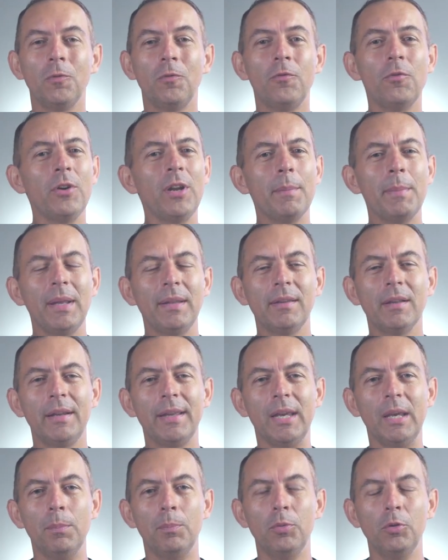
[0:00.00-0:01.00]

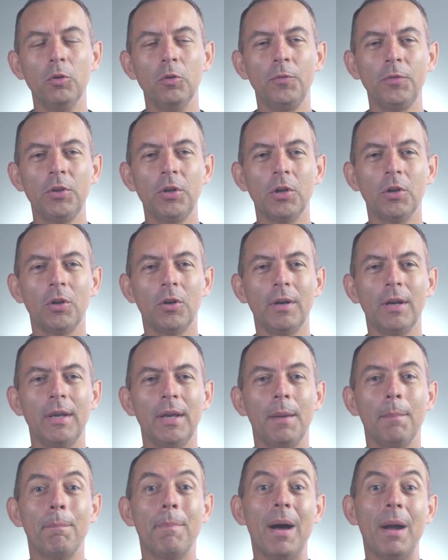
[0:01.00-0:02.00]
fundamentally improve your
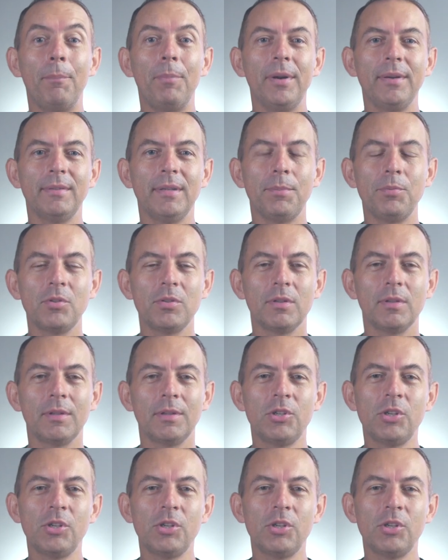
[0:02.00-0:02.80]
bump reception,